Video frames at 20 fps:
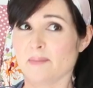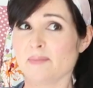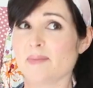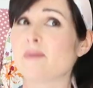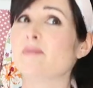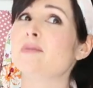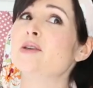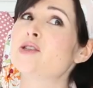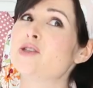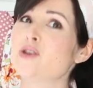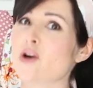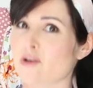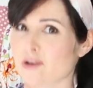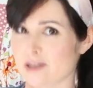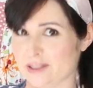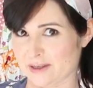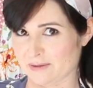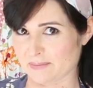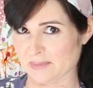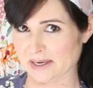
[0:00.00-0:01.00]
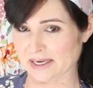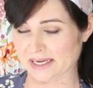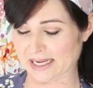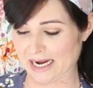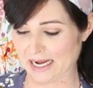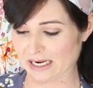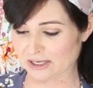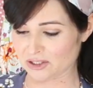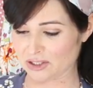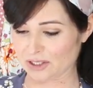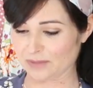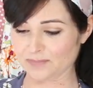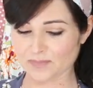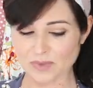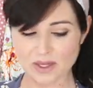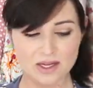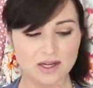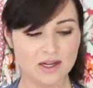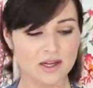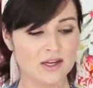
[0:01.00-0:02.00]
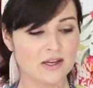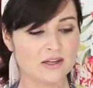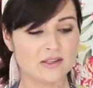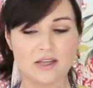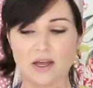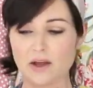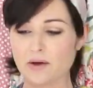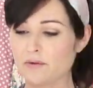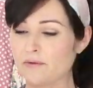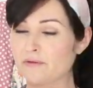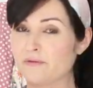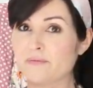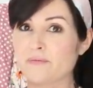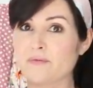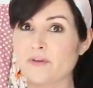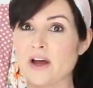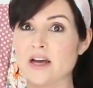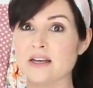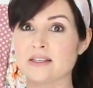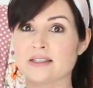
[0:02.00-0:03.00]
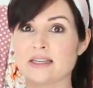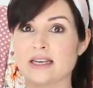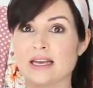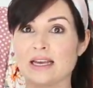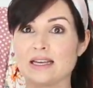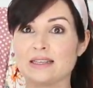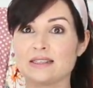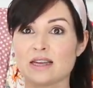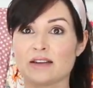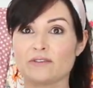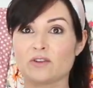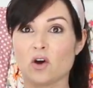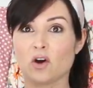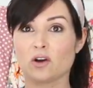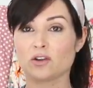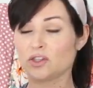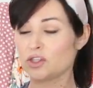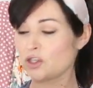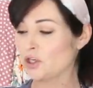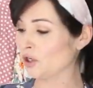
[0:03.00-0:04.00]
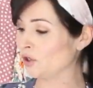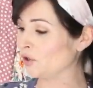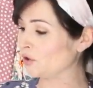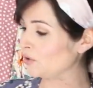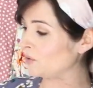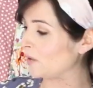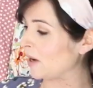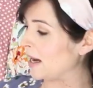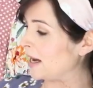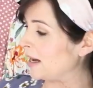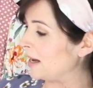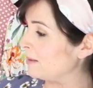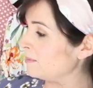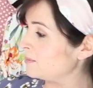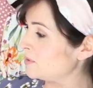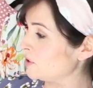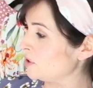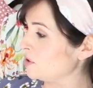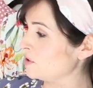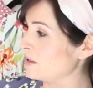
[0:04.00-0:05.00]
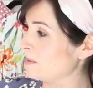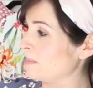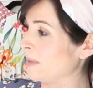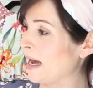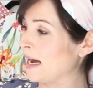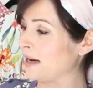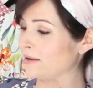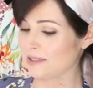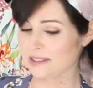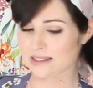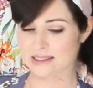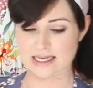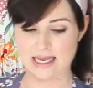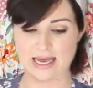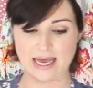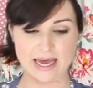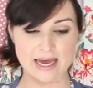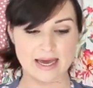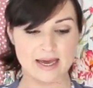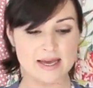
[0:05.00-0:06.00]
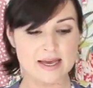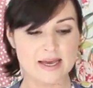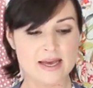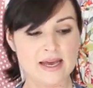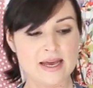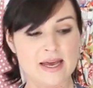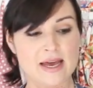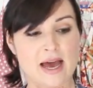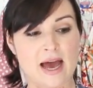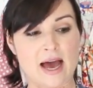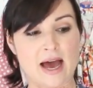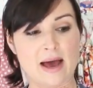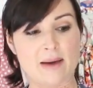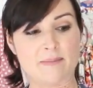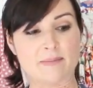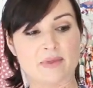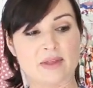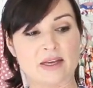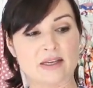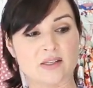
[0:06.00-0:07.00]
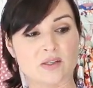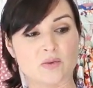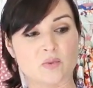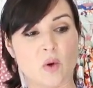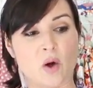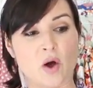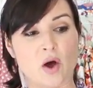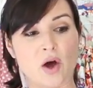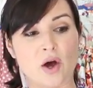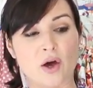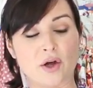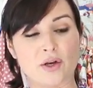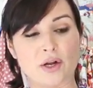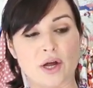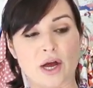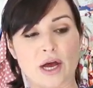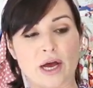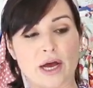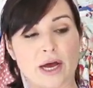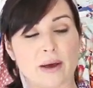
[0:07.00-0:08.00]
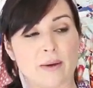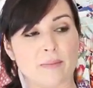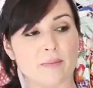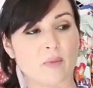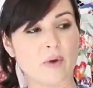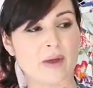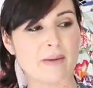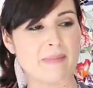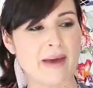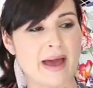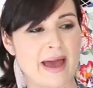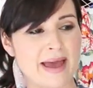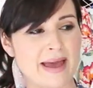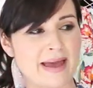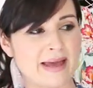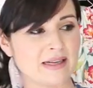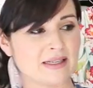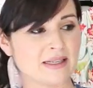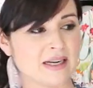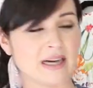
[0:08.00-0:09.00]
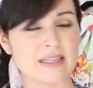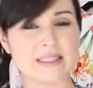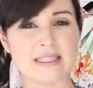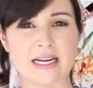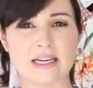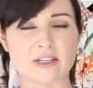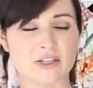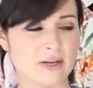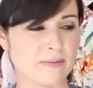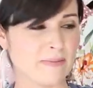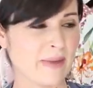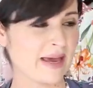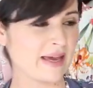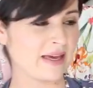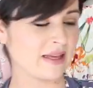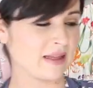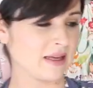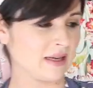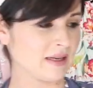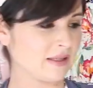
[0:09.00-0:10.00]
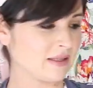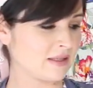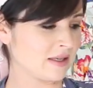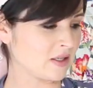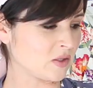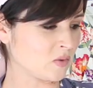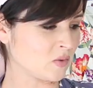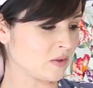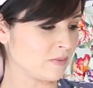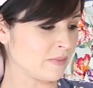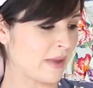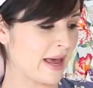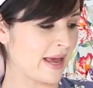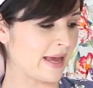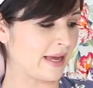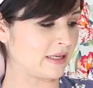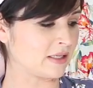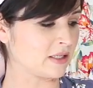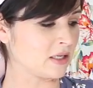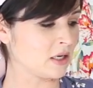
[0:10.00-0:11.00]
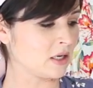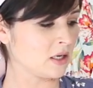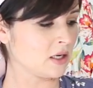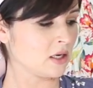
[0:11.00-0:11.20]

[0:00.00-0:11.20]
the majority of my collection. So first things, I've got two Susie blouses here. This one we made, I didn't actually make this. This was made, I